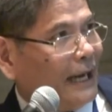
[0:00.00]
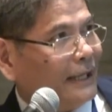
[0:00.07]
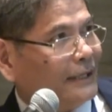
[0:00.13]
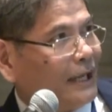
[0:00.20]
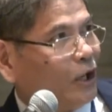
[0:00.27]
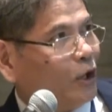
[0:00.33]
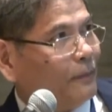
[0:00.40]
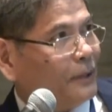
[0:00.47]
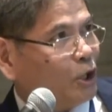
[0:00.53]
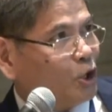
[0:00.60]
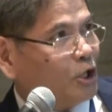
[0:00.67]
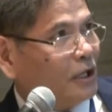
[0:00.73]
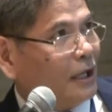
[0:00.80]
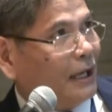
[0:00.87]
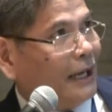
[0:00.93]

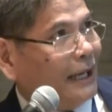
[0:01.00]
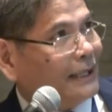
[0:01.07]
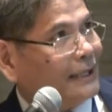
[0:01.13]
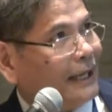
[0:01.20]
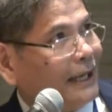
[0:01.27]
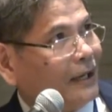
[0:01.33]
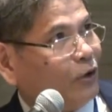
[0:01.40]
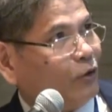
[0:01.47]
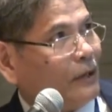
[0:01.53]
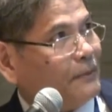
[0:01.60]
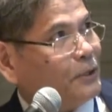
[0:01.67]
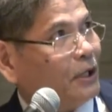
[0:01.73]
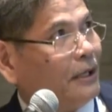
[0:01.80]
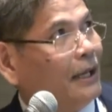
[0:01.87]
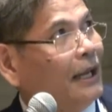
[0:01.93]
anti-competition,
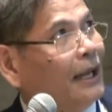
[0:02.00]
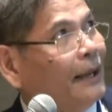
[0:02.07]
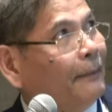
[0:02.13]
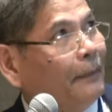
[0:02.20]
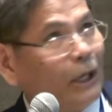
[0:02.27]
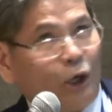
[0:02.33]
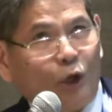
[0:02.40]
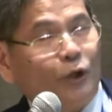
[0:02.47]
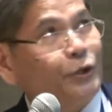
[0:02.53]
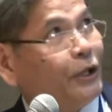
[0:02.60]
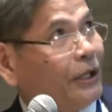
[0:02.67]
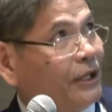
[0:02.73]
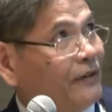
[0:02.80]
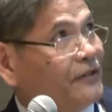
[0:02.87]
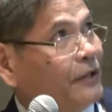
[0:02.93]
anti-corruption, but also
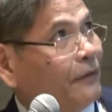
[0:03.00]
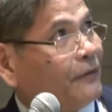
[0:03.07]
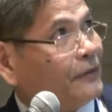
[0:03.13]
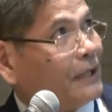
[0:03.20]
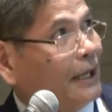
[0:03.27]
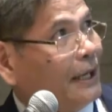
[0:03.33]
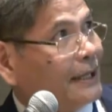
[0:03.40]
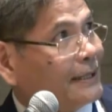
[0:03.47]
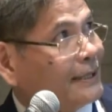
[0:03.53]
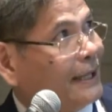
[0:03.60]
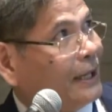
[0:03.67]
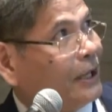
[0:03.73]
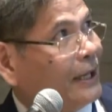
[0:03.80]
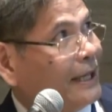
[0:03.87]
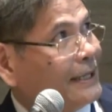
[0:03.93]
in terms of
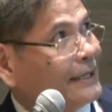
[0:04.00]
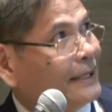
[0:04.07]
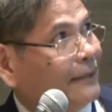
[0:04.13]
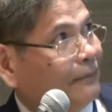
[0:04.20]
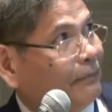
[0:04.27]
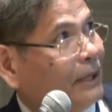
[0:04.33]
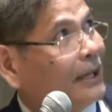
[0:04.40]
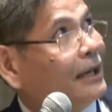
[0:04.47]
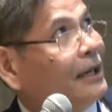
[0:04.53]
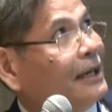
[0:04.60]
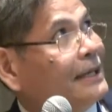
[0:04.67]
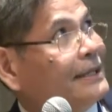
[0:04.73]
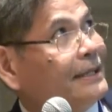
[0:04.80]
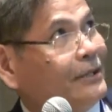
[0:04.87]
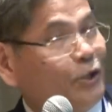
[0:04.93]
centeredness,
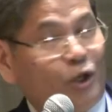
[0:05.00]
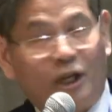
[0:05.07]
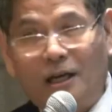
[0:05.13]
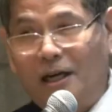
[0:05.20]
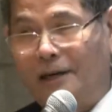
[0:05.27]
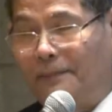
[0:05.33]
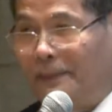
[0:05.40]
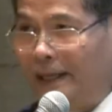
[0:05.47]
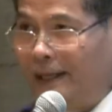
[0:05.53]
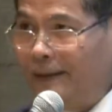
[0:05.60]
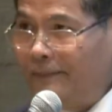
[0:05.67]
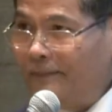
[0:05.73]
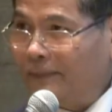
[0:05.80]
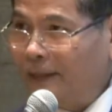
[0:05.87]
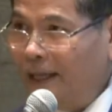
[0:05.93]
because GRP,
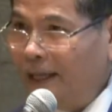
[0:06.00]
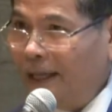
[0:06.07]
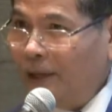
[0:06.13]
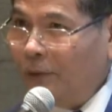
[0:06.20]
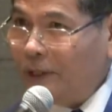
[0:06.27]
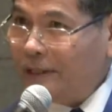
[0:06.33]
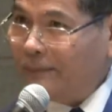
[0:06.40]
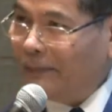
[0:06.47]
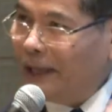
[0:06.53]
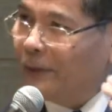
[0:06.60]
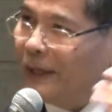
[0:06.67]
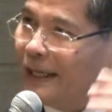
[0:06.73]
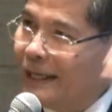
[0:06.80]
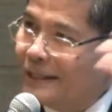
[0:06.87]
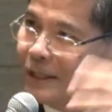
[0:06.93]
which, by the
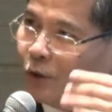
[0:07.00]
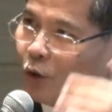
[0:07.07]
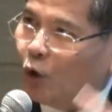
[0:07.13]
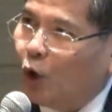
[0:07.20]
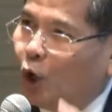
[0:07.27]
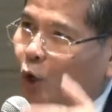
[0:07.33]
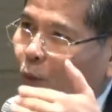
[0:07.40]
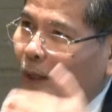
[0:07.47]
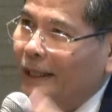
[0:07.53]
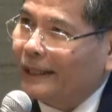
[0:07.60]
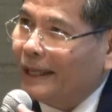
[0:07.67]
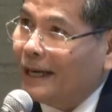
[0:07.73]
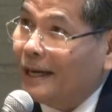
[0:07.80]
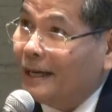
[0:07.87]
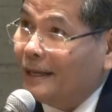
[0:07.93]
way, these are all
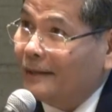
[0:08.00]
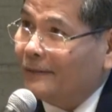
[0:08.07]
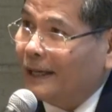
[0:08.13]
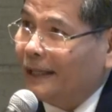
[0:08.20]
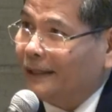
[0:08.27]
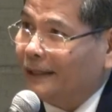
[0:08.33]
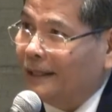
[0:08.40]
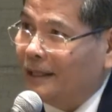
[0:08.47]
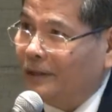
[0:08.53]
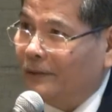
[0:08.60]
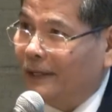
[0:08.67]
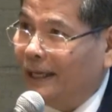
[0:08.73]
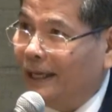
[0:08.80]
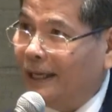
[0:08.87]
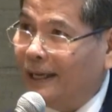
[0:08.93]
what are right now
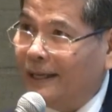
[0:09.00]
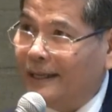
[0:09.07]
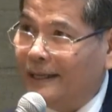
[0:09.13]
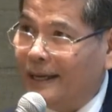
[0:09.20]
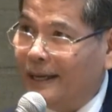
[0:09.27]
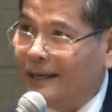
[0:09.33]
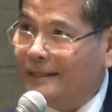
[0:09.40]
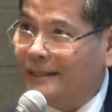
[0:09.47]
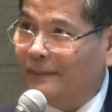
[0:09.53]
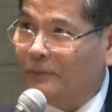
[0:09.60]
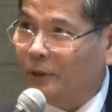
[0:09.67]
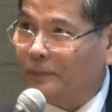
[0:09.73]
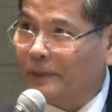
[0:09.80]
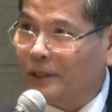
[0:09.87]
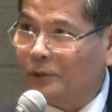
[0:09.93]
in the AEC
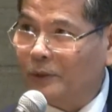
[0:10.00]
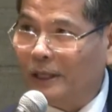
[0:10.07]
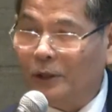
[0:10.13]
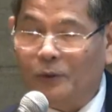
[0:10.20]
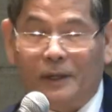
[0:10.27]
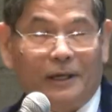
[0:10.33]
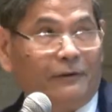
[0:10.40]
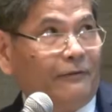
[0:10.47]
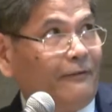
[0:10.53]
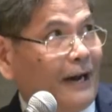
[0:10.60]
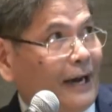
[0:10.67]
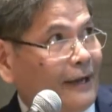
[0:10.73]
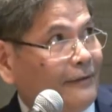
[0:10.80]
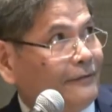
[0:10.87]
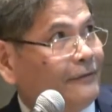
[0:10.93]
Blueprint
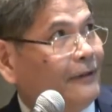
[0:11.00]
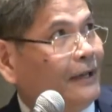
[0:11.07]
2025,